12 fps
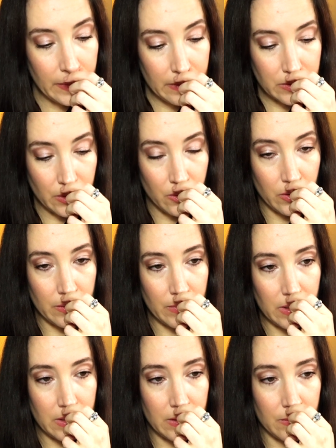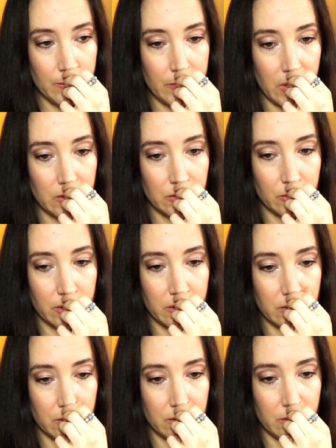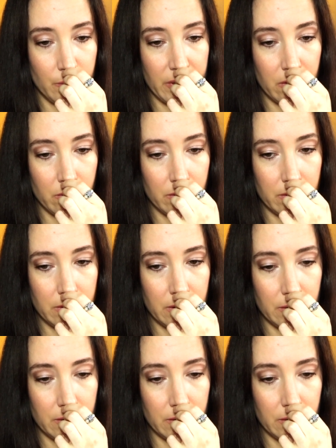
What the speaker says: So I'm also concerned about